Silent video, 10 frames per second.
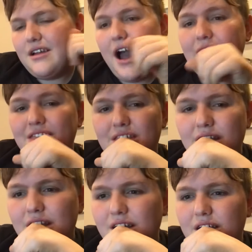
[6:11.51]
I
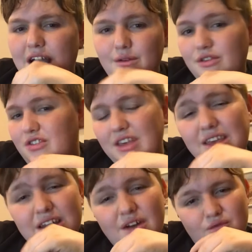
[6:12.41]
I was
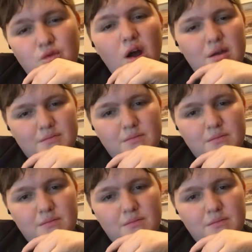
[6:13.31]
thinking of what